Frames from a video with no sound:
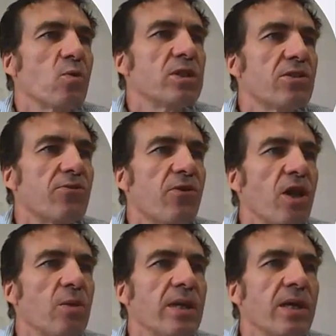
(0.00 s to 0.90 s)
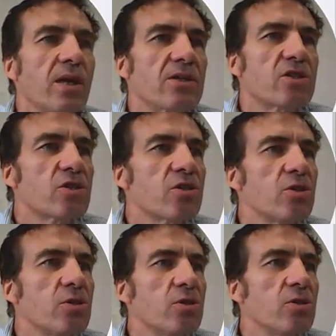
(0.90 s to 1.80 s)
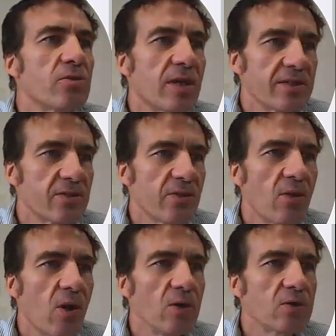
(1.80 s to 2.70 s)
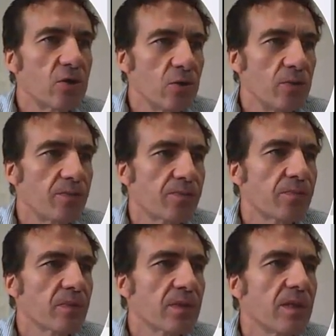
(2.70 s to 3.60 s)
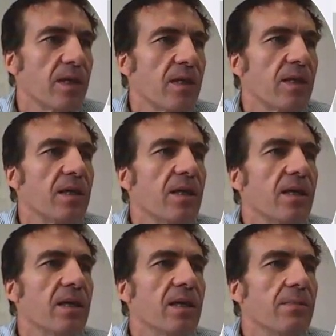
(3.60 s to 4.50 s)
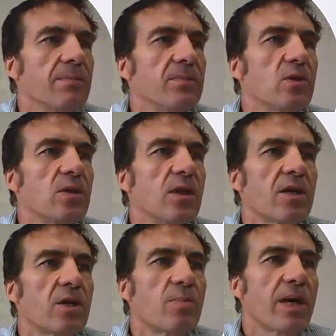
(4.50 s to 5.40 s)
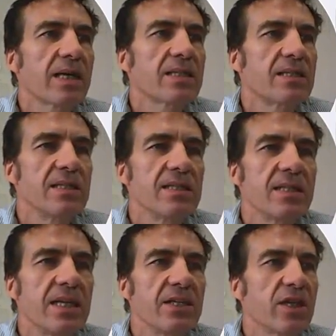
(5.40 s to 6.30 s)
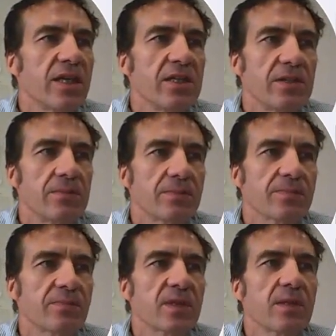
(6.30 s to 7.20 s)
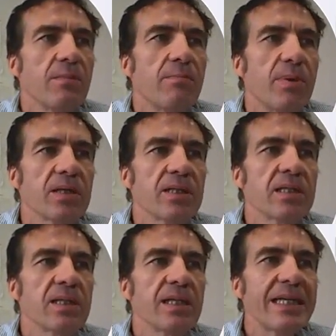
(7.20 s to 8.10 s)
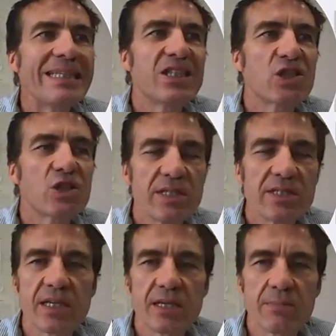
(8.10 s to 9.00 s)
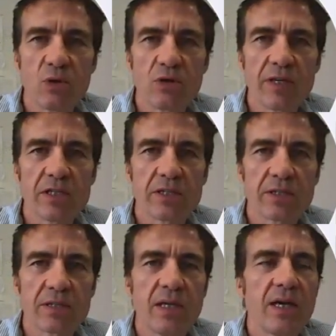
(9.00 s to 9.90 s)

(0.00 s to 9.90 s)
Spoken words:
Which of the following are true? Right, so they're all true. Good learner practices in education. Building intrinsic motivation.